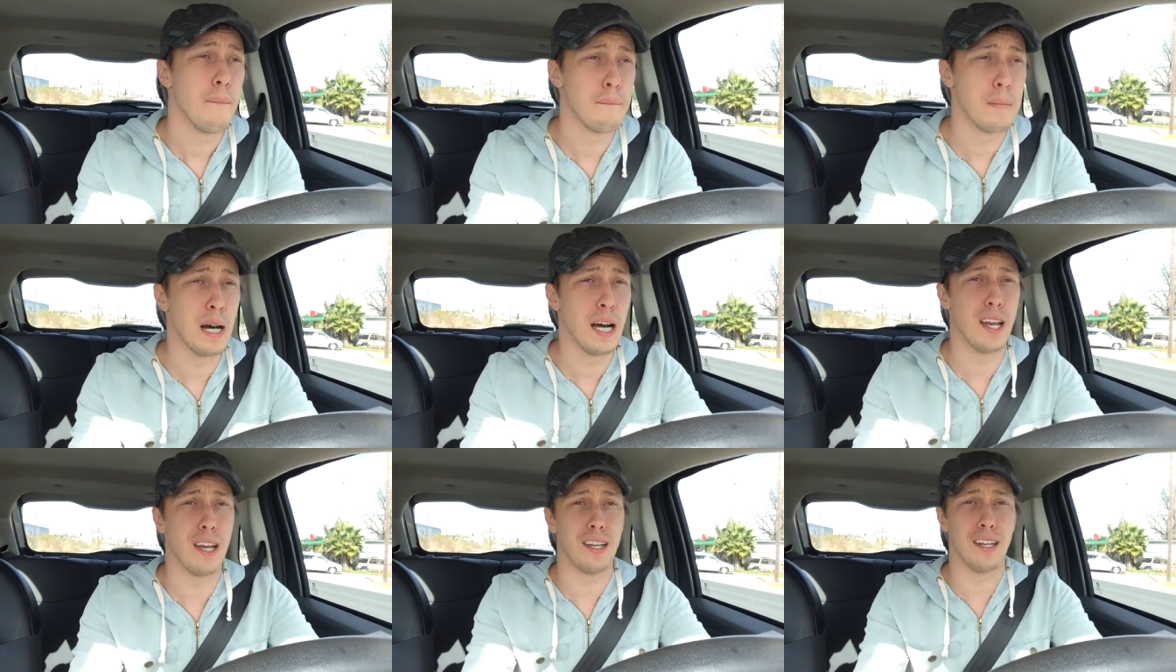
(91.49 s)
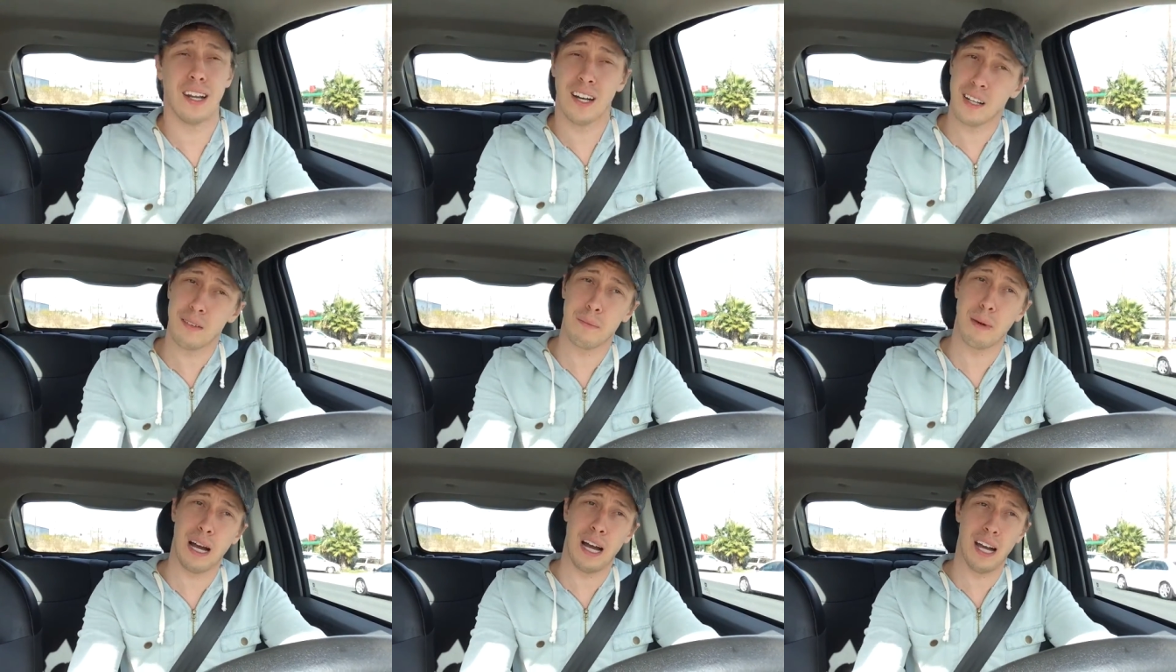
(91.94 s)
but
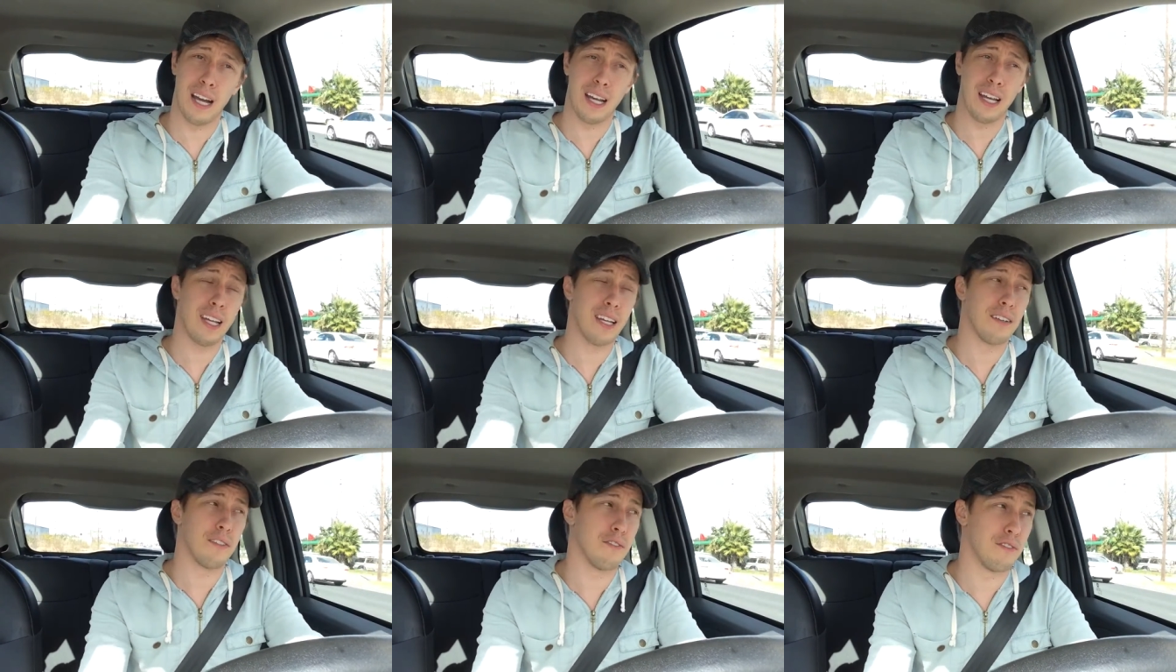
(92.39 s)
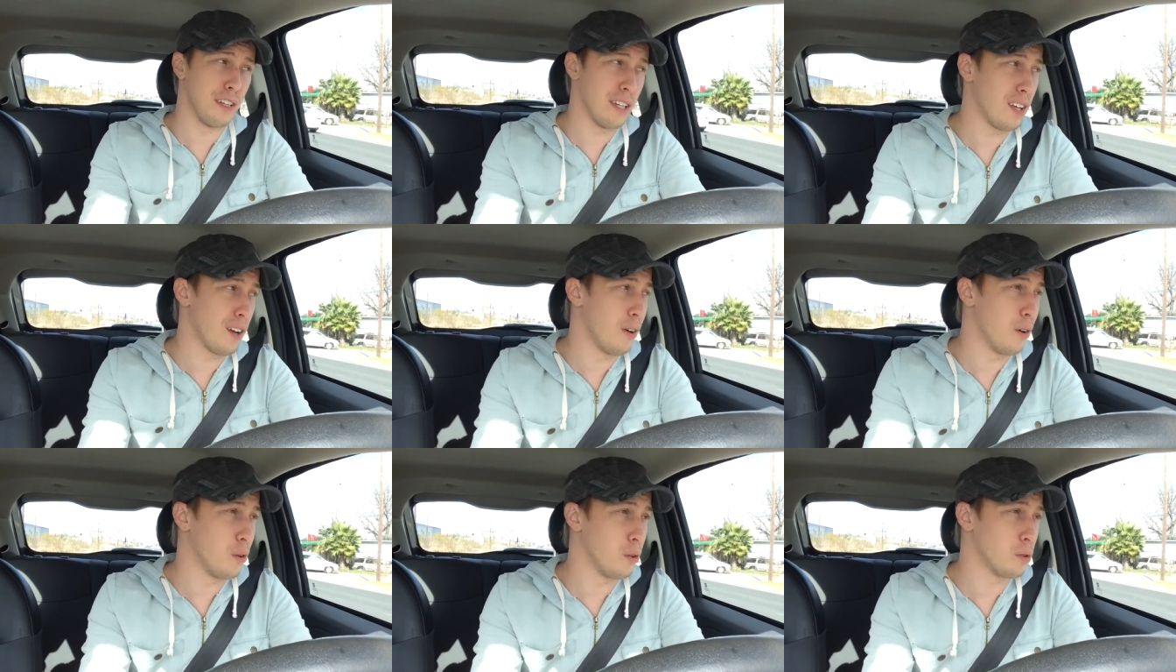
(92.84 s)
none of my
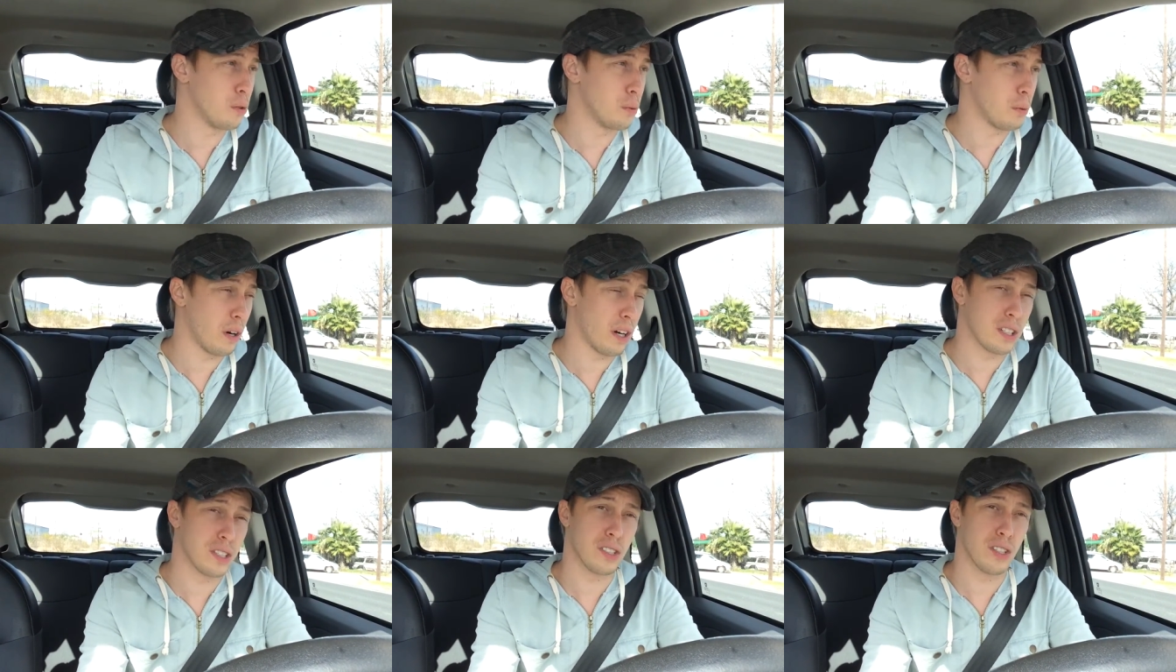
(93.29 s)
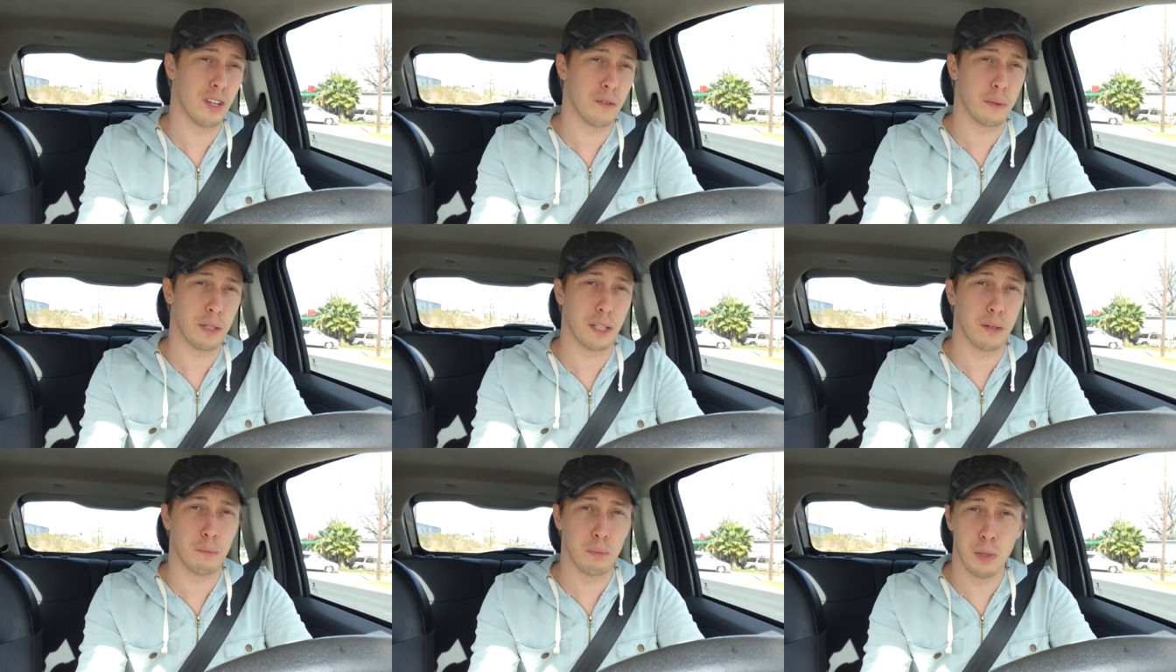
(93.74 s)
videos were actually on
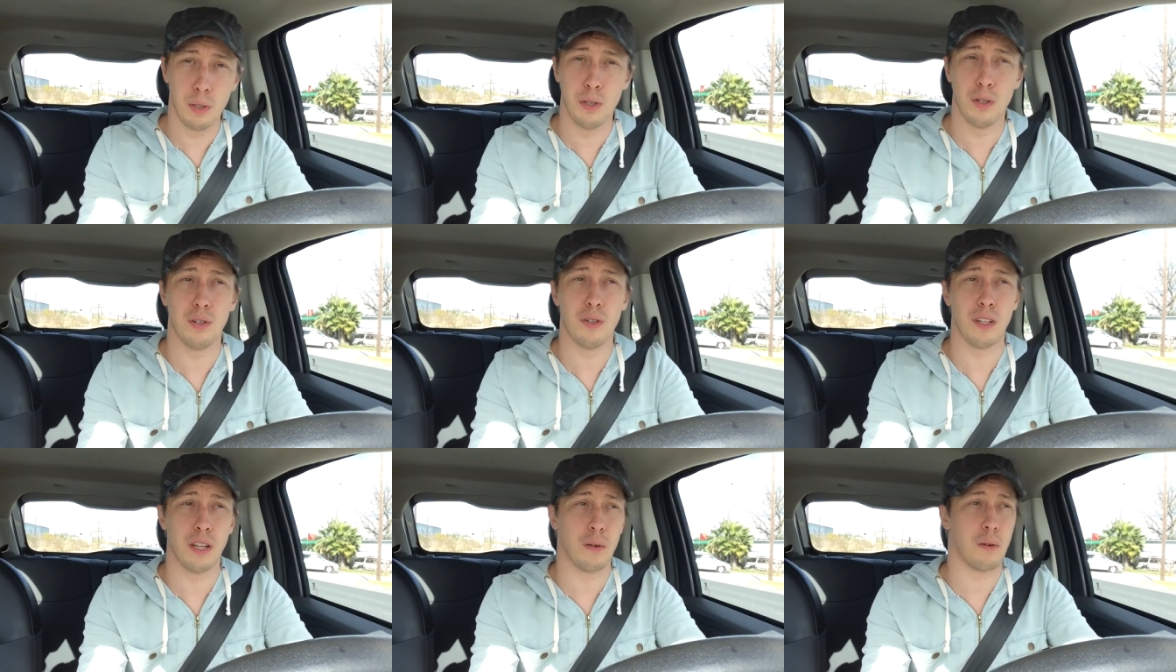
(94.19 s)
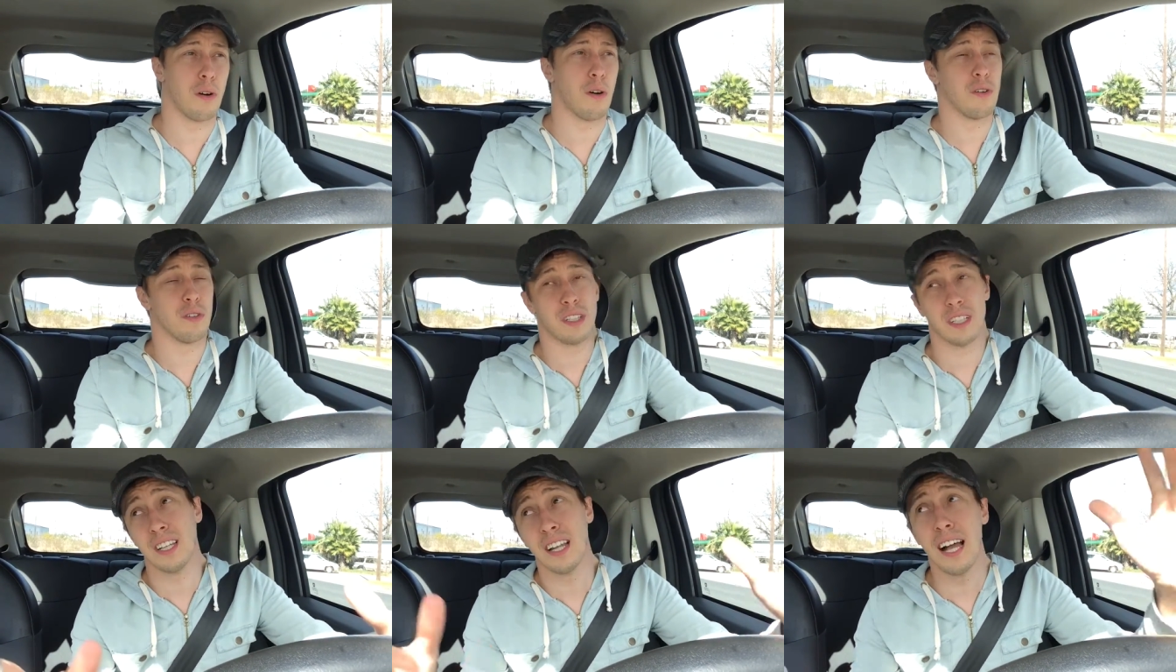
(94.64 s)
the computer. They were
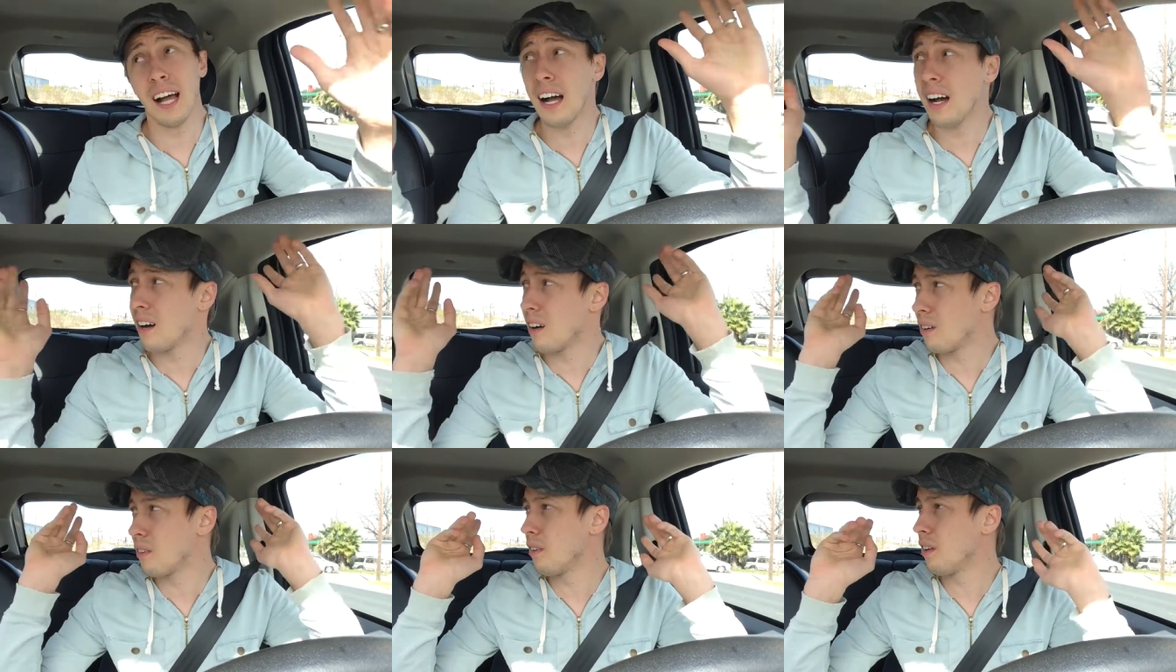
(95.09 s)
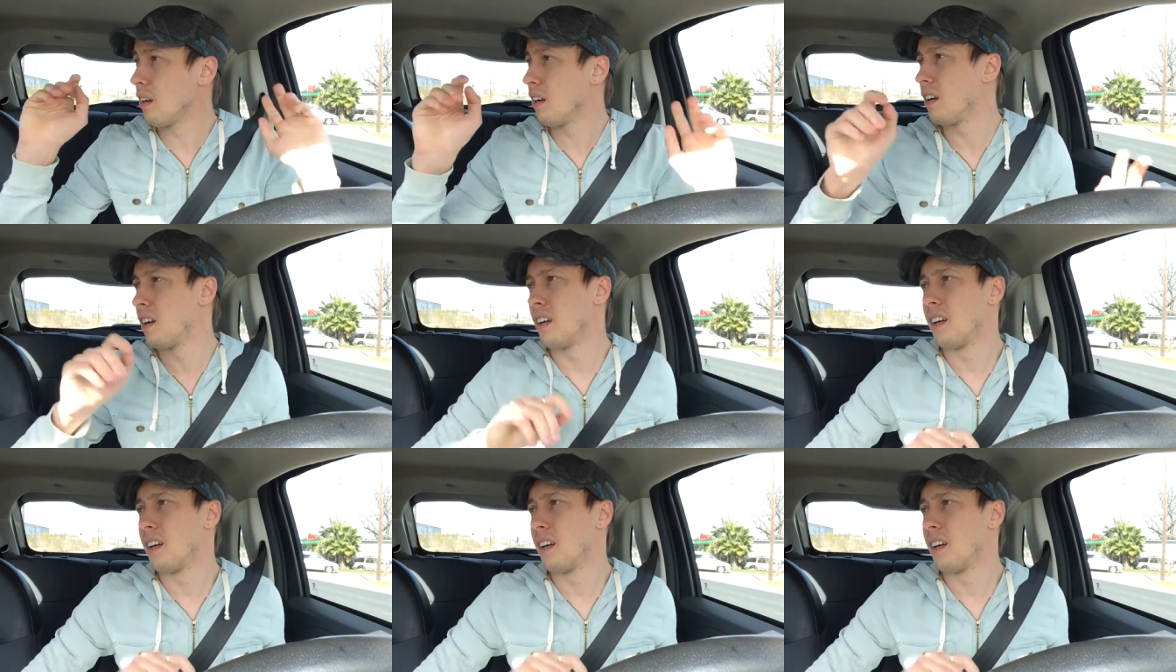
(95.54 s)
all in the cloud.